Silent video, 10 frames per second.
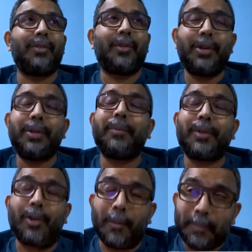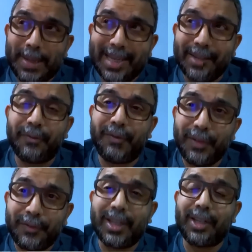going to complete
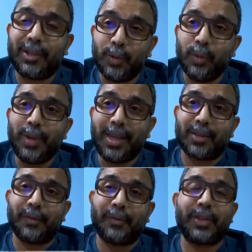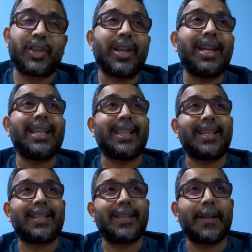52 weeks of a journey
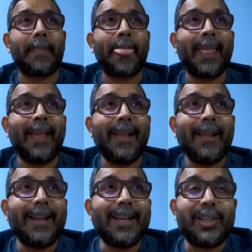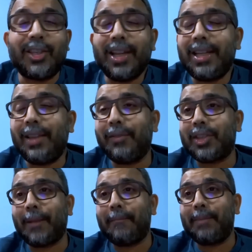this year. A journey
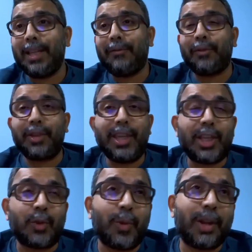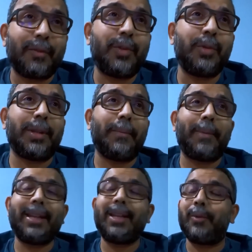which I believe for each one of you,
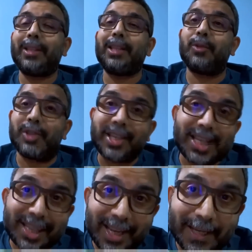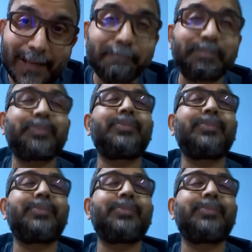depending whether you just signed up,